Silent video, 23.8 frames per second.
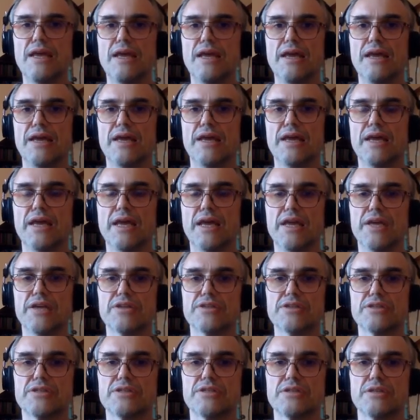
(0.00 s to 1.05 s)

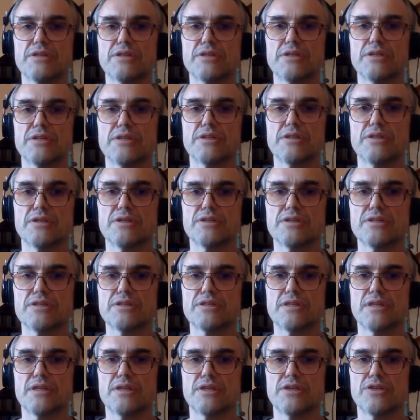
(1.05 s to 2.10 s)
against
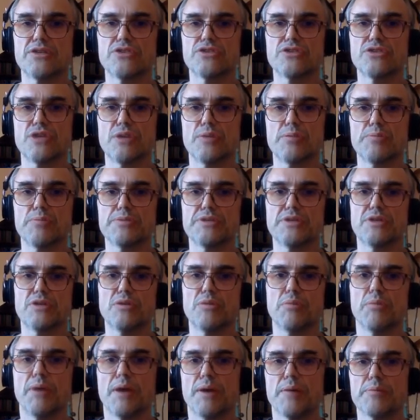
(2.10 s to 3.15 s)
sudden jumps
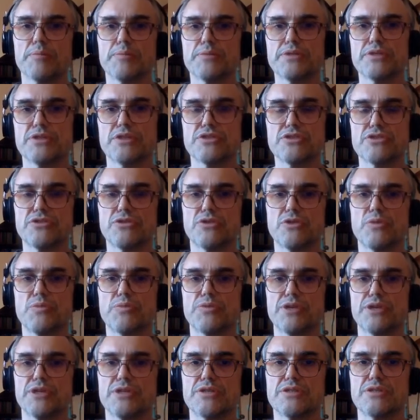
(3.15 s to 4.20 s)
and bumps in stock
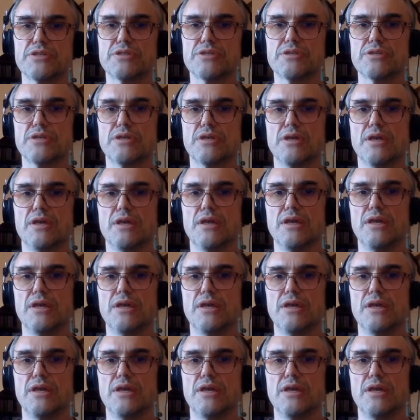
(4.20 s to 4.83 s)
prices.